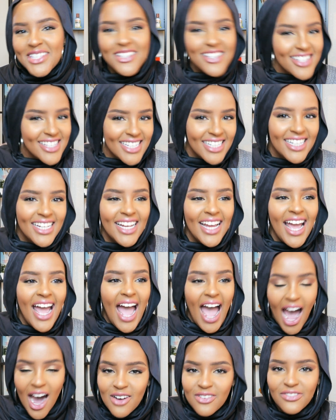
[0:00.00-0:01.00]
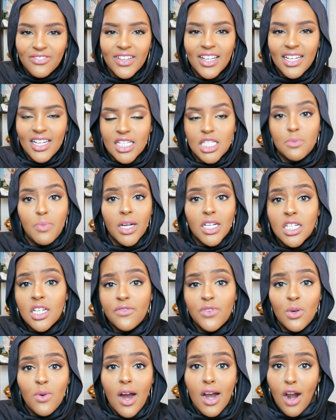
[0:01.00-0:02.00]
to the outfit, especially
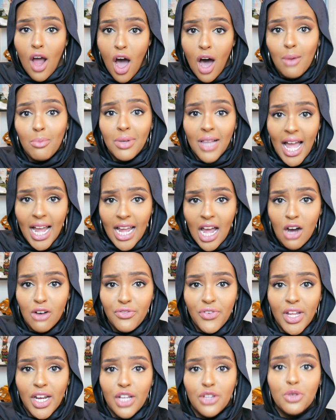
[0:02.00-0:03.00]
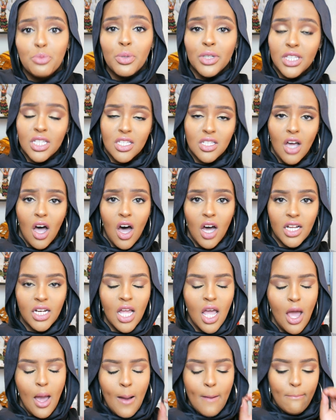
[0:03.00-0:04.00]
if you wear an all black outfit and you put this
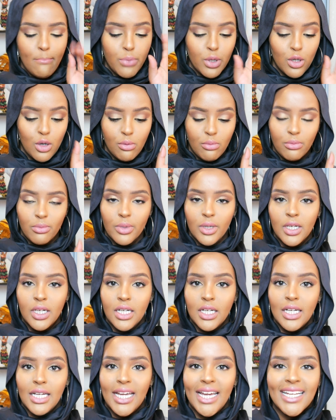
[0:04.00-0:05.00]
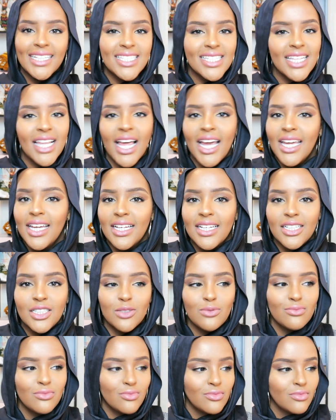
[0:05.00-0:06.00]
on, boom. It's like,
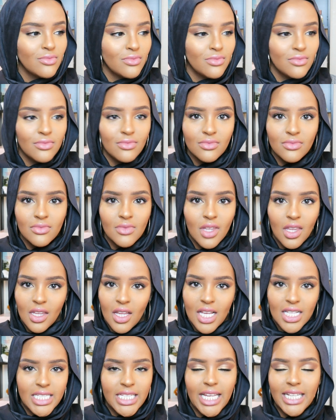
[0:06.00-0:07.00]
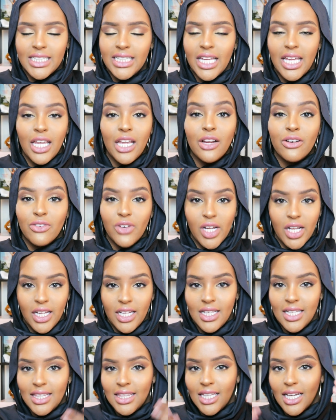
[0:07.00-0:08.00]
it's like the
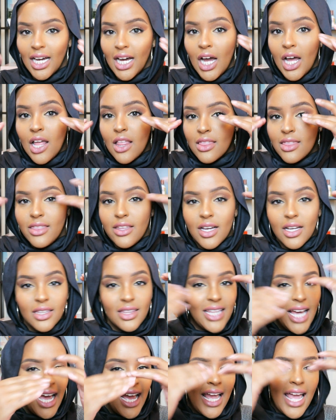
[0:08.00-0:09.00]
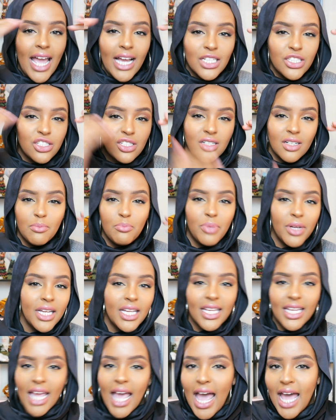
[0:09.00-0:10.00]
earring, the, the that extra
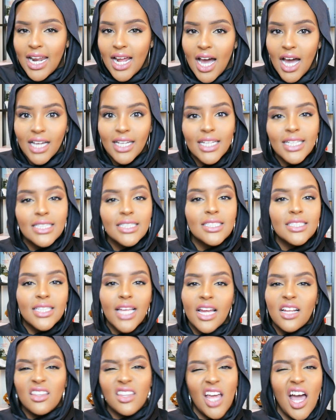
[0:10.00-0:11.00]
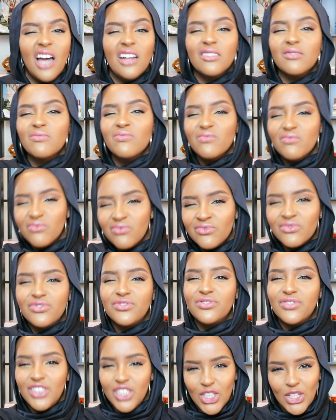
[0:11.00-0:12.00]
big cat eye. It's like that
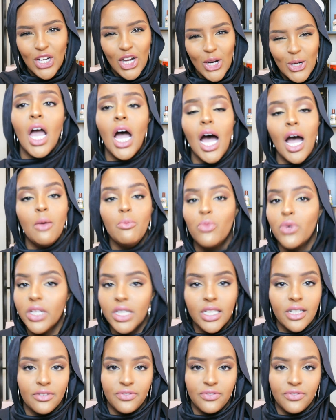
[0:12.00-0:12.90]
oomph, you know? I'm really a